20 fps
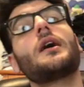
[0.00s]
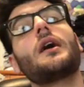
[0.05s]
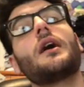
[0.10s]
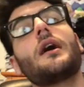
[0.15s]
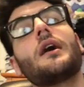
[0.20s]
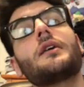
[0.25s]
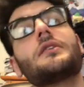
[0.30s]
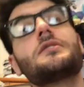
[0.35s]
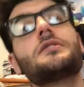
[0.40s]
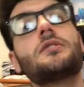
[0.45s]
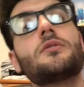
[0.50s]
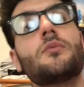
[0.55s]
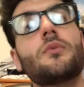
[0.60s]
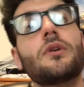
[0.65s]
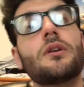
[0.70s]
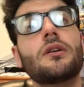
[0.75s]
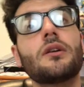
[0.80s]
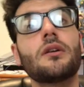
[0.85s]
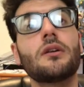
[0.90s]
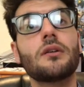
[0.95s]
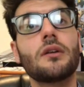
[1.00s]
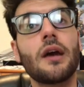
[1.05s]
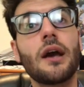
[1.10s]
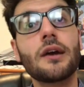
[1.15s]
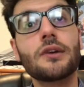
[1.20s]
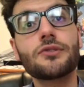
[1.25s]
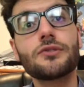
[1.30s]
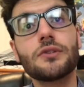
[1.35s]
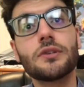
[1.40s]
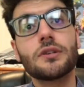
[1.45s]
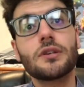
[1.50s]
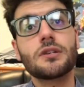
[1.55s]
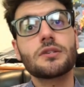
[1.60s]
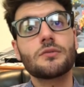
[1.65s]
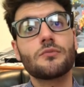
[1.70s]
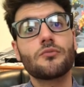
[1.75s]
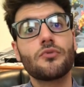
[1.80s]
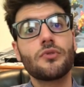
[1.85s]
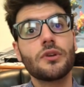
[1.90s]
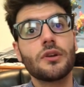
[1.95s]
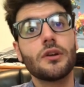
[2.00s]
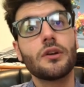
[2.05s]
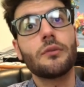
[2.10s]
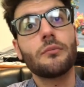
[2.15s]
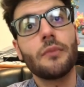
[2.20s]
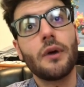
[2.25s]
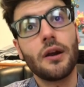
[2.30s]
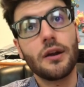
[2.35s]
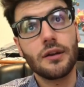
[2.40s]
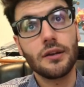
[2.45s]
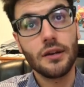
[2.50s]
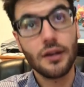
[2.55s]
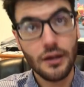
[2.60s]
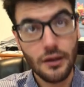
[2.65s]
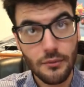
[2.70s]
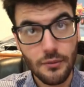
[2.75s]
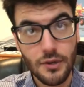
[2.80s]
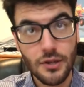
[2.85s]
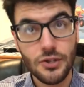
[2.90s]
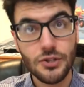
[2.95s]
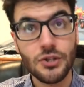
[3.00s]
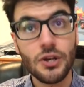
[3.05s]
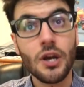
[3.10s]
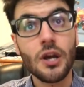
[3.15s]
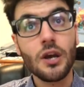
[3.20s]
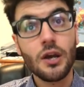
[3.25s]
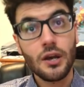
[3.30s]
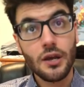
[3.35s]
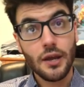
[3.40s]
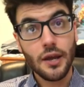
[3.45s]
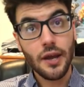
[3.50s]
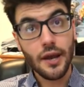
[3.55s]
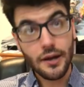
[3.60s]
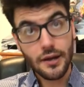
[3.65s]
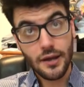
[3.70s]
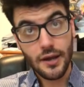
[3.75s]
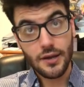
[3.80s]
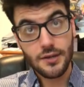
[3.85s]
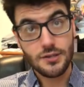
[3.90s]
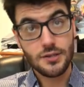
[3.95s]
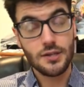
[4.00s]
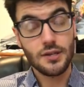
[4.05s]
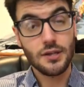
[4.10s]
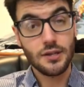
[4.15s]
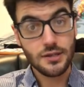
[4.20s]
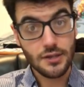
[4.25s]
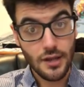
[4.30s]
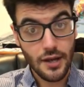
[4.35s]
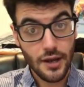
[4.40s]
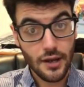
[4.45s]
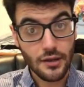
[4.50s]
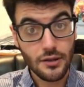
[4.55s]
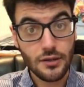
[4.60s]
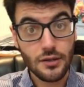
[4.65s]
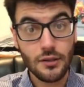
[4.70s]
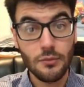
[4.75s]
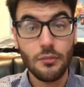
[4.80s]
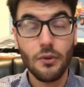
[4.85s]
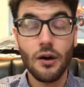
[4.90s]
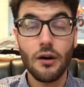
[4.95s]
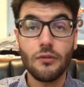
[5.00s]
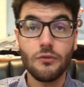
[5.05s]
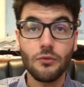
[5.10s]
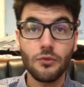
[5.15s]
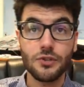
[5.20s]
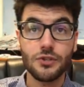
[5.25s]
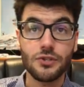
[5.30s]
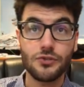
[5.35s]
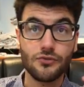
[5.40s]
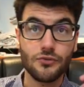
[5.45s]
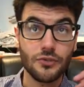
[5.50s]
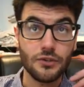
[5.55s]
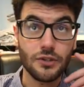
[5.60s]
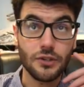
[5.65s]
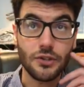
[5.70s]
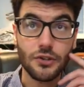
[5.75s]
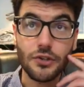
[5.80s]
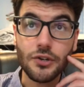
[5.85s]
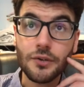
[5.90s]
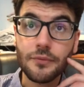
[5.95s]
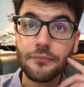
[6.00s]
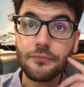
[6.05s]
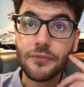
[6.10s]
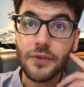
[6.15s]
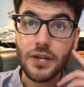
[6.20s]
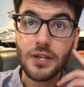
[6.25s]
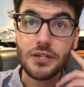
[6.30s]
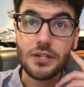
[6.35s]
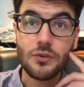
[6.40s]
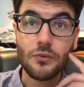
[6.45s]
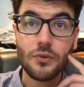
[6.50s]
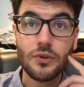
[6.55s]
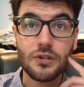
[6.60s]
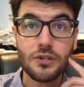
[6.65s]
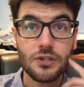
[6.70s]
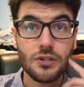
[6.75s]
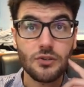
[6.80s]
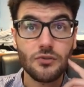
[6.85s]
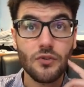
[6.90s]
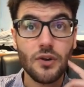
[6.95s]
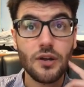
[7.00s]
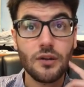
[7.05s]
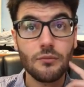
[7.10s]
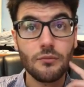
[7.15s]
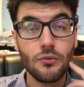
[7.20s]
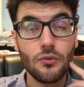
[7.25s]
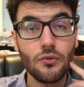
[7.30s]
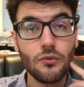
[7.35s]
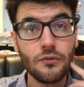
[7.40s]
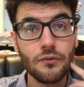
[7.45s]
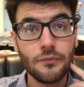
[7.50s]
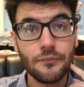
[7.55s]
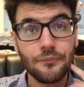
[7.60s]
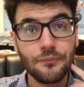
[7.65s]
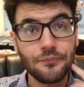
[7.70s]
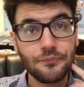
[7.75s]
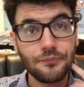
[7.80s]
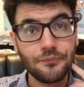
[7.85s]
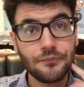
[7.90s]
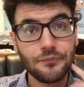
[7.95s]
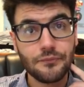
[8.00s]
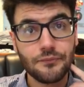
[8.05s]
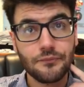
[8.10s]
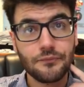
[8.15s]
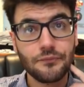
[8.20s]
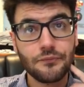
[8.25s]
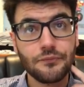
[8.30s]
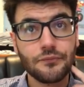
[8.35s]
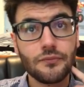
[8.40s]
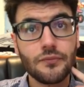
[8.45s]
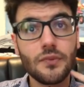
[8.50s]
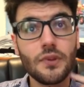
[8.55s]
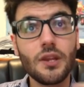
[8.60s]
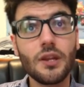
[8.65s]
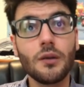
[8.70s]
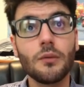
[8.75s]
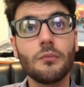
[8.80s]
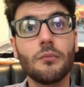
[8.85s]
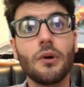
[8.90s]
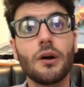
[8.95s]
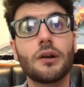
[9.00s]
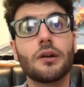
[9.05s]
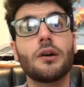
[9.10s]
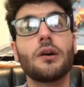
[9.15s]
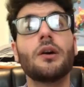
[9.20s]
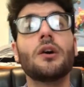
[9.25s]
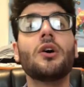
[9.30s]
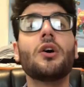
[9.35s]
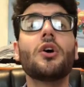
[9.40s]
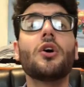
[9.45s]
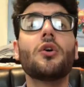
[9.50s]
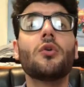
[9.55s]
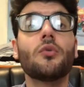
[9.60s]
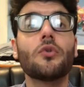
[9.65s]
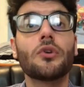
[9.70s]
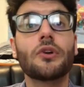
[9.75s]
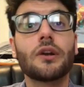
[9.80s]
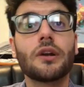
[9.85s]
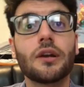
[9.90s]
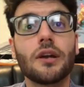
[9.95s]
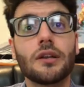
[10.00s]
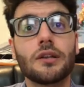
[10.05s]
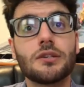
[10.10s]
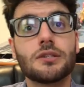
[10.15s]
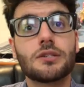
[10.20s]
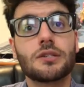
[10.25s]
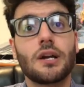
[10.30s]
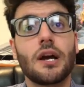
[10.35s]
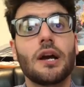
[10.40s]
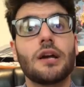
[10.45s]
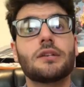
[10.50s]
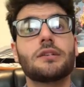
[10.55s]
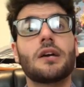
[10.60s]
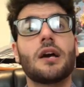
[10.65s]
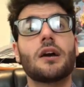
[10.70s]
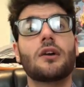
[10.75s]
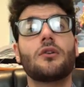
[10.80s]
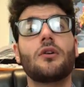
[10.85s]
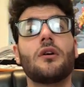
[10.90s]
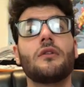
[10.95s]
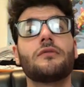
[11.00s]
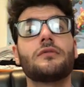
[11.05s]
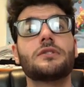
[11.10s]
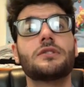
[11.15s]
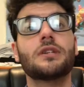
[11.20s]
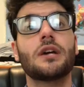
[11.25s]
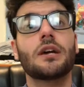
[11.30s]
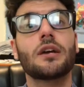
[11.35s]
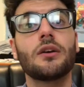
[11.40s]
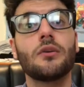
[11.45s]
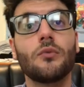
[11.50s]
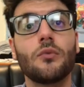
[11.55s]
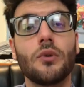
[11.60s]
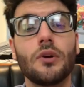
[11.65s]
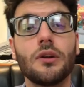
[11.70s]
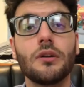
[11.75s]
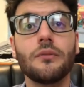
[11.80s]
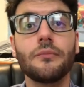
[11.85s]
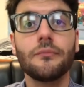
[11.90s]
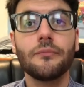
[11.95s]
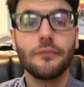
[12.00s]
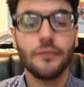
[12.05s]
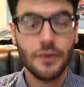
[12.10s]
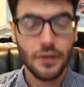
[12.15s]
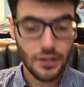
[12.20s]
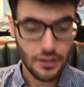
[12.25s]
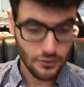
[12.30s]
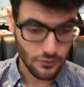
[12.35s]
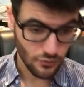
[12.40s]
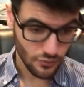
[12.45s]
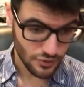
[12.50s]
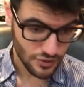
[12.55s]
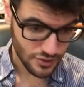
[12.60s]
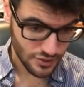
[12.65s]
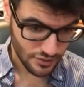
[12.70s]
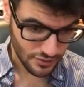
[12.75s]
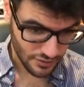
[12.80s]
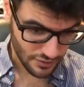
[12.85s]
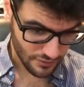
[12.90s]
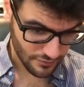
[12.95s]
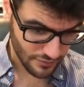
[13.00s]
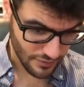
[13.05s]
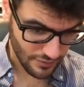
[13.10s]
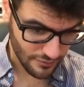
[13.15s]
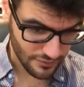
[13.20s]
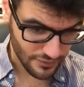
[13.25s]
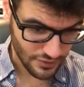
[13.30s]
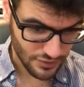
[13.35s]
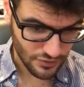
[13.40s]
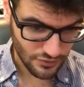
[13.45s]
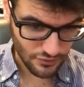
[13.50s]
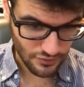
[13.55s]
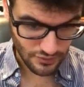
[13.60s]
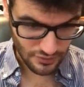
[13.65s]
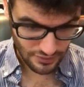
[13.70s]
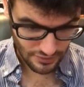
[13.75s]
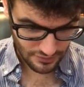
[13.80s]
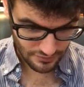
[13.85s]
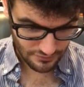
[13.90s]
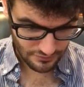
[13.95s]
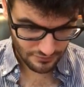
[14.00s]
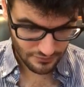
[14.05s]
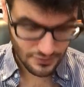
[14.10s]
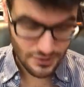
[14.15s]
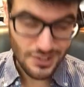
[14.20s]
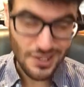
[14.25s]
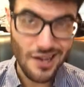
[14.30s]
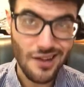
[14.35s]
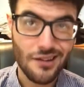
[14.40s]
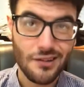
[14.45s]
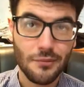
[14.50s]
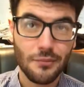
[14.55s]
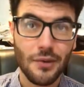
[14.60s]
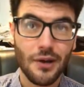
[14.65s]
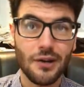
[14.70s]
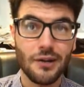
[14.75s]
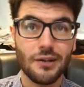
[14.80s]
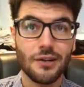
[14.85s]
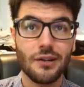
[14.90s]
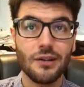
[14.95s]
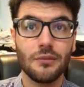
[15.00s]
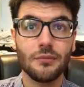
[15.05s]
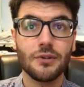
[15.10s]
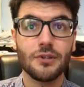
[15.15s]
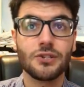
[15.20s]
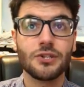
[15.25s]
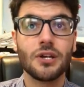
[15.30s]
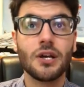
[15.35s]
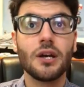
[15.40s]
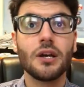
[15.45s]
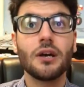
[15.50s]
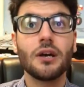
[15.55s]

Icy Wind actually does a pretty good amount of damage, and it has the attack debuff, which is really good. Icy Wind is a great move, but we're going to get the Sky Attack off a second one, and we're still going to be able to do a solid amount of damage.